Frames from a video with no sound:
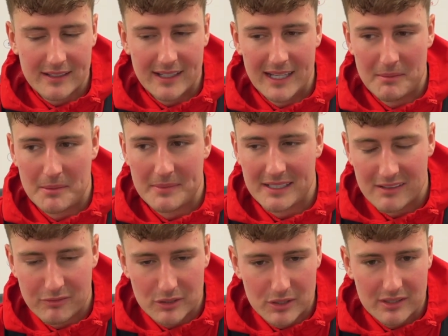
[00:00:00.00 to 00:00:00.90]
I mean,
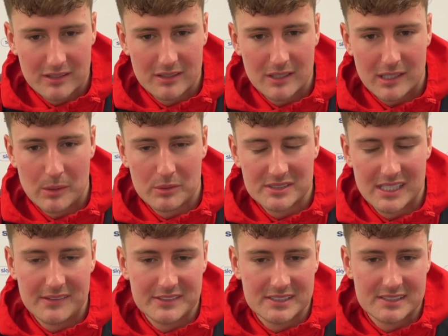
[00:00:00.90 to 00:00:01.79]
if we look at
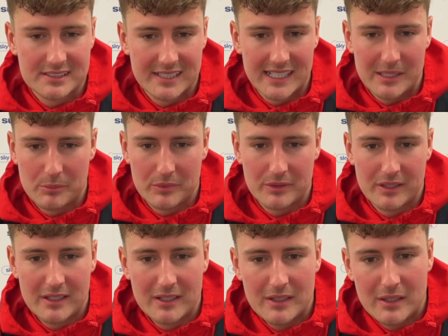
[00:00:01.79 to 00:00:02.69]
ourselves as a team,
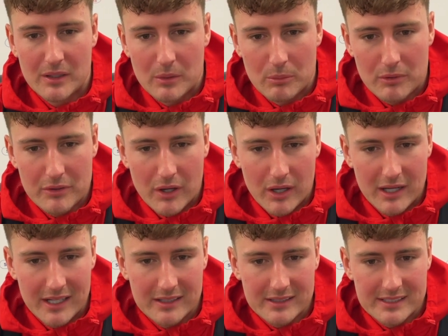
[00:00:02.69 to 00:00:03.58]
we're not
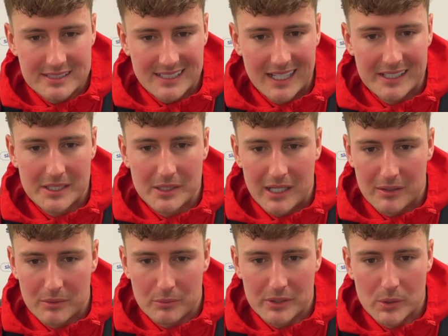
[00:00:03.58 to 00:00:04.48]
at the standard
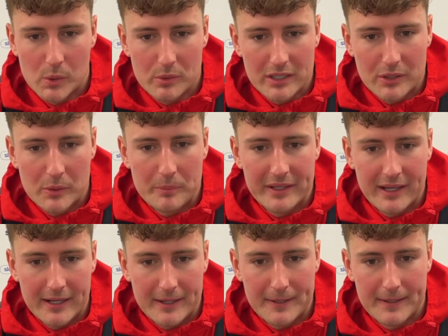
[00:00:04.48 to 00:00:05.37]
that we know we could be
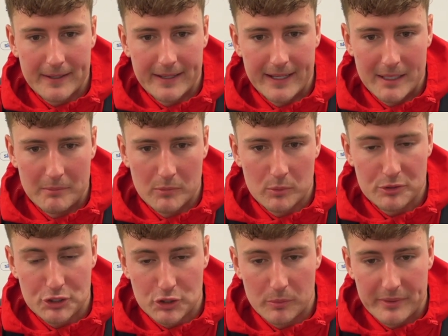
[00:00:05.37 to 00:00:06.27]
at, and
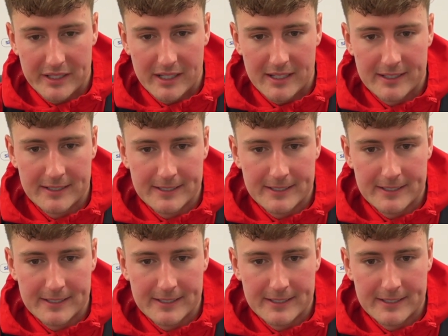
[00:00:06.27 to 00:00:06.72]
we should be at.